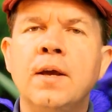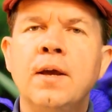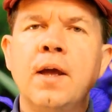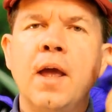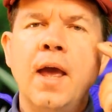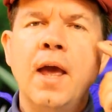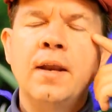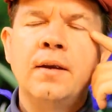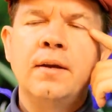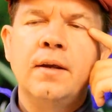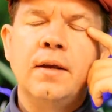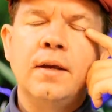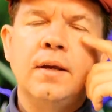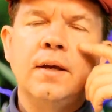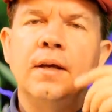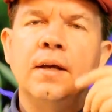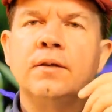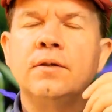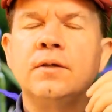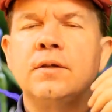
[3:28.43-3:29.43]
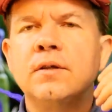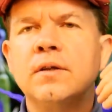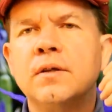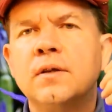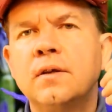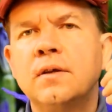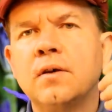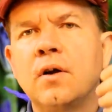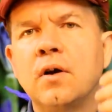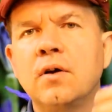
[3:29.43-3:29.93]
And it's
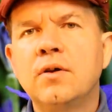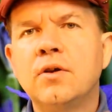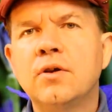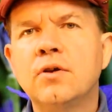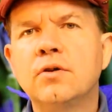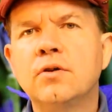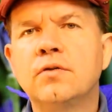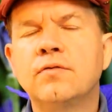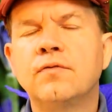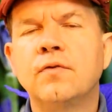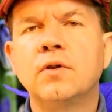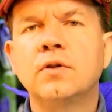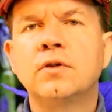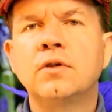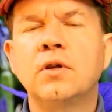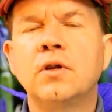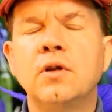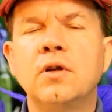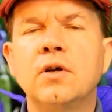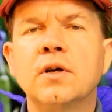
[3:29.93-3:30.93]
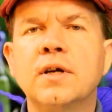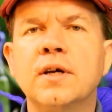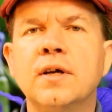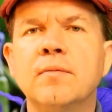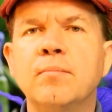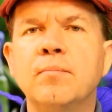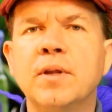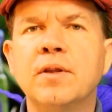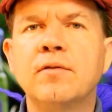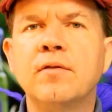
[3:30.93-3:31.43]
useful to look
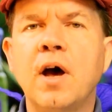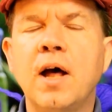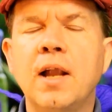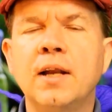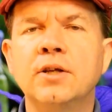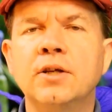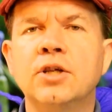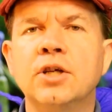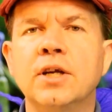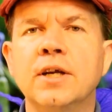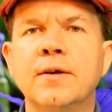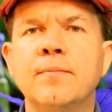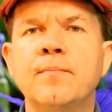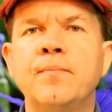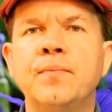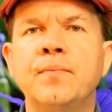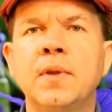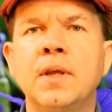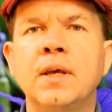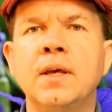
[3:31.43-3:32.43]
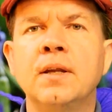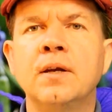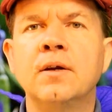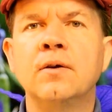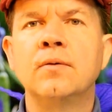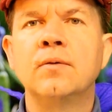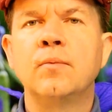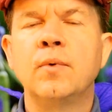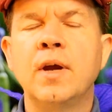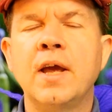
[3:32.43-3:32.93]
at mythology. You
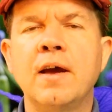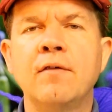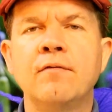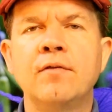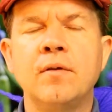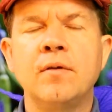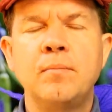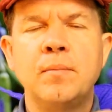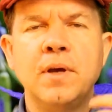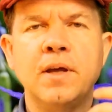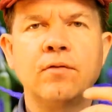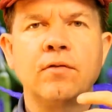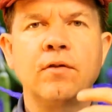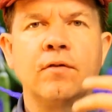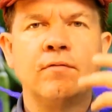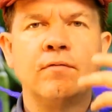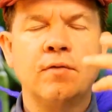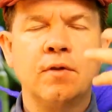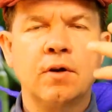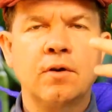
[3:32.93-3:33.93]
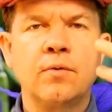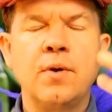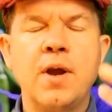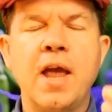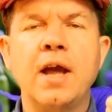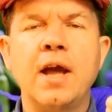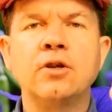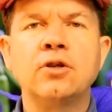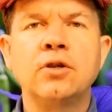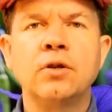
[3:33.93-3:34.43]
know, we have the myth of the
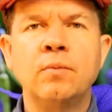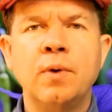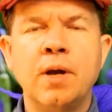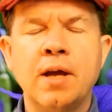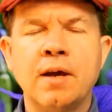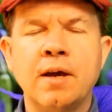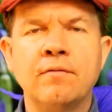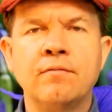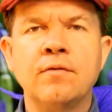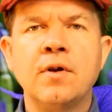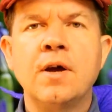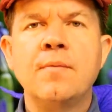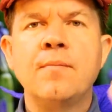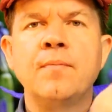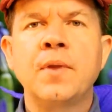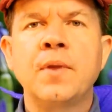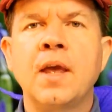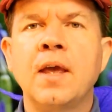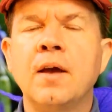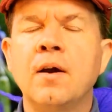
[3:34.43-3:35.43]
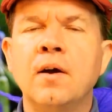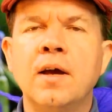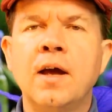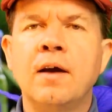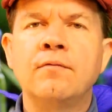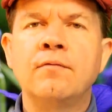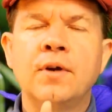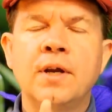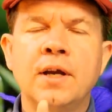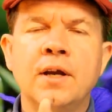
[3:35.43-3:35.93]
creation. We have
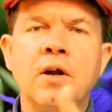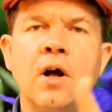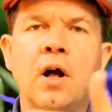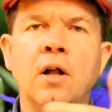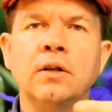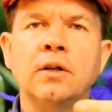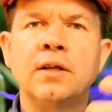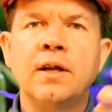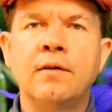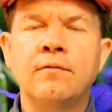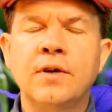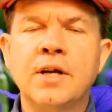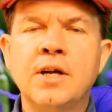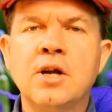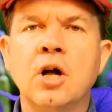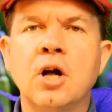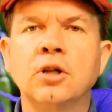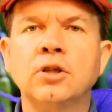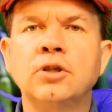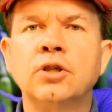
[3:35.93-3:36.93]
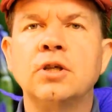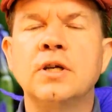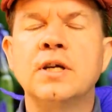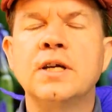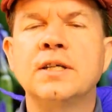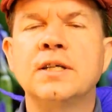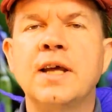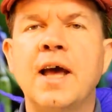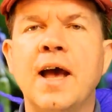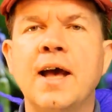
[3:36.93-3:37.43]
every cult, every culture
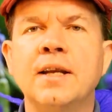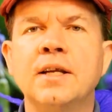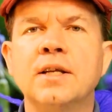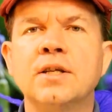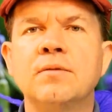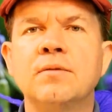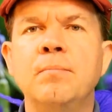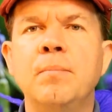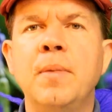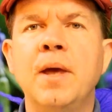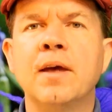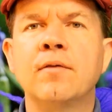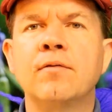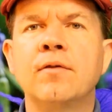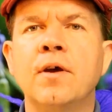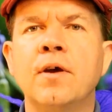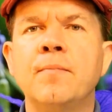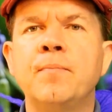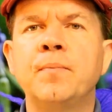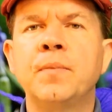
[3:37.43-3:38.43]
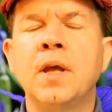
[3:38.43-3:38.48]
has had its myth.